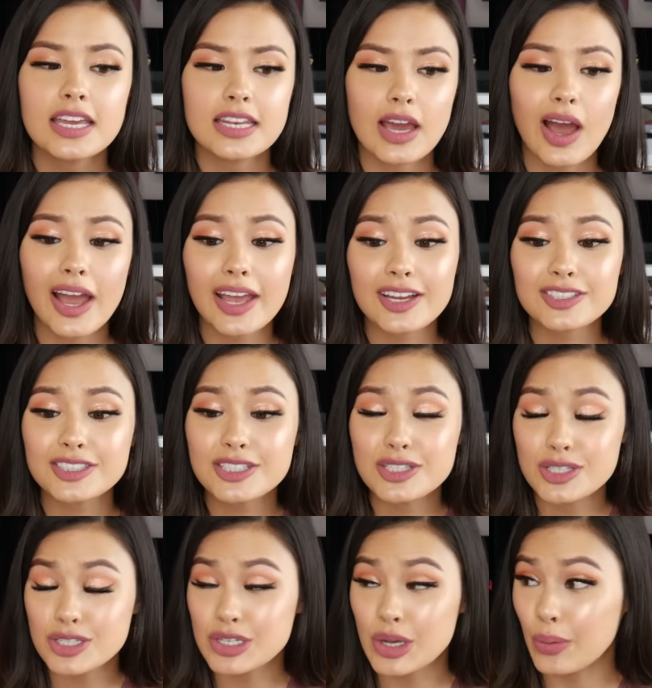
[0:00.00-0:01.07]
Now I actually
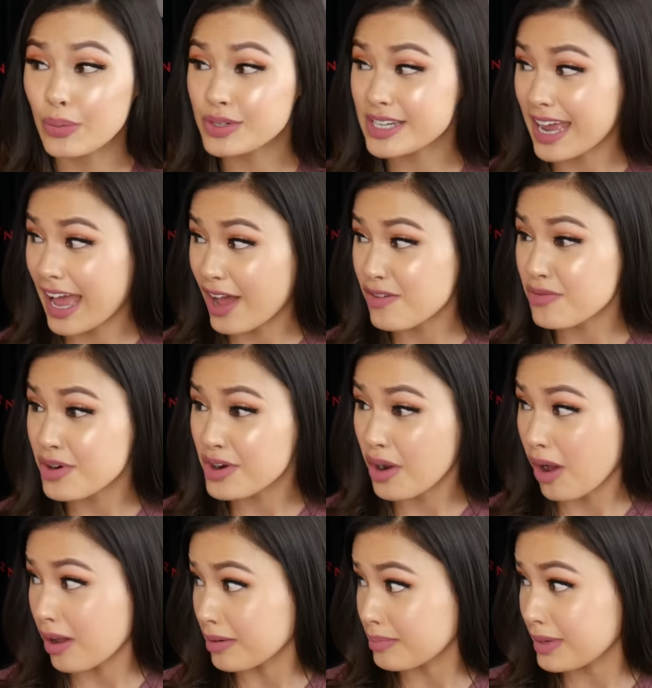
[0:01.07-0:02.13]
don't have one
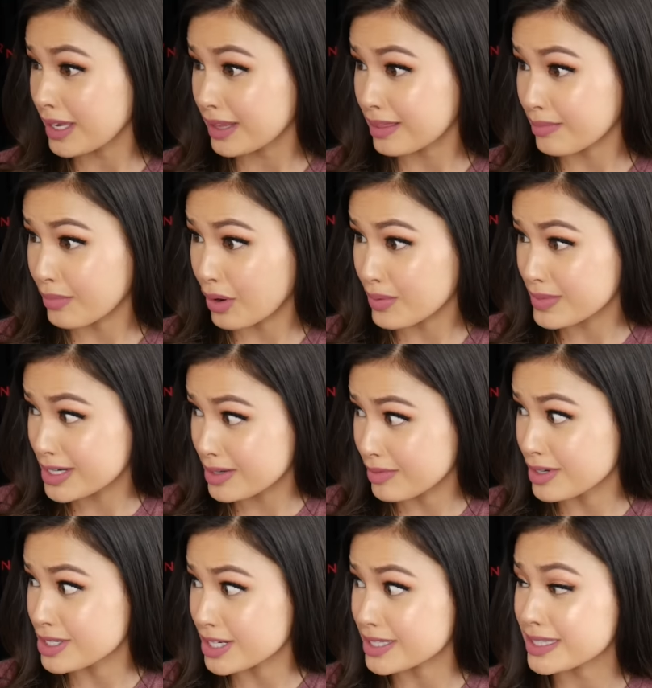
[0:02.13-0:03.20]
on me at the moment,
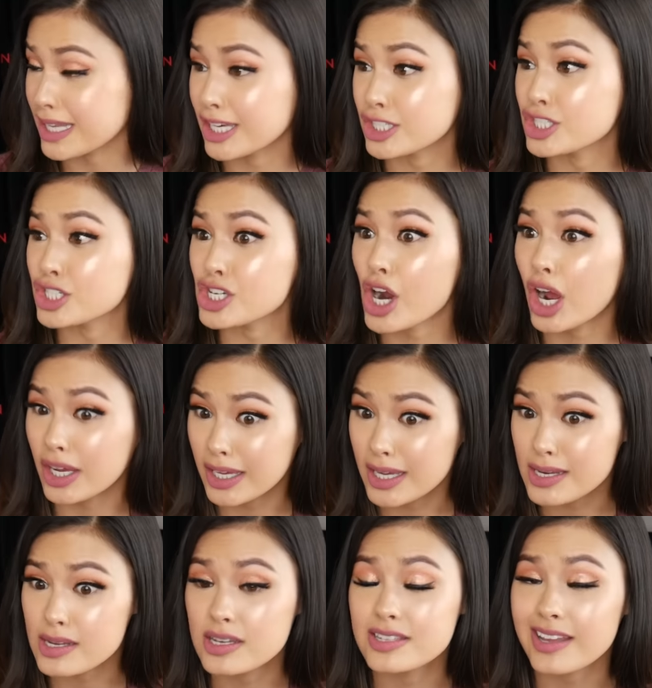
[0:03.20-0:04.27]
which is like
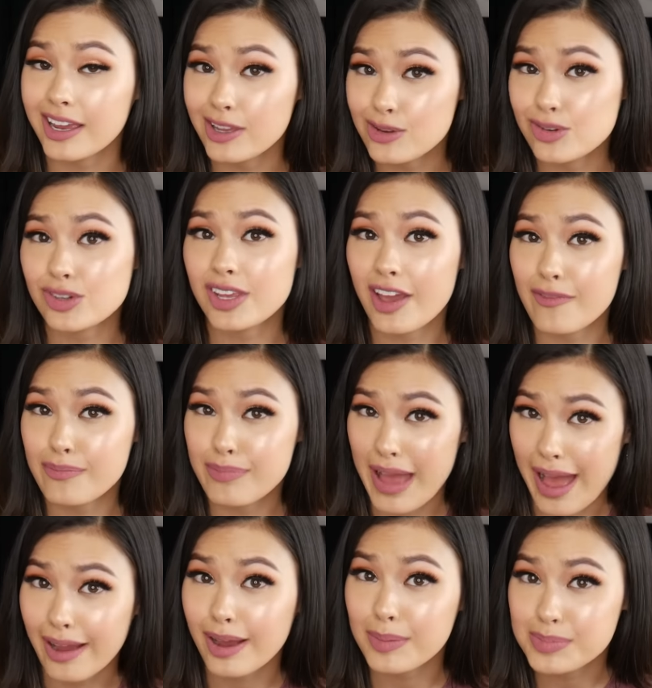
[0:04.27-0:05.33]
shocking because I usually have
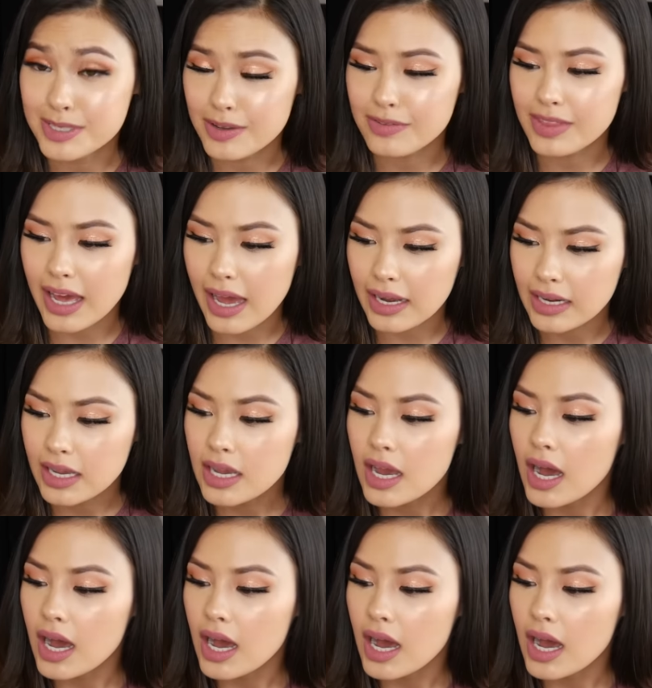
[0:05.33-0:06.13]
backups of that.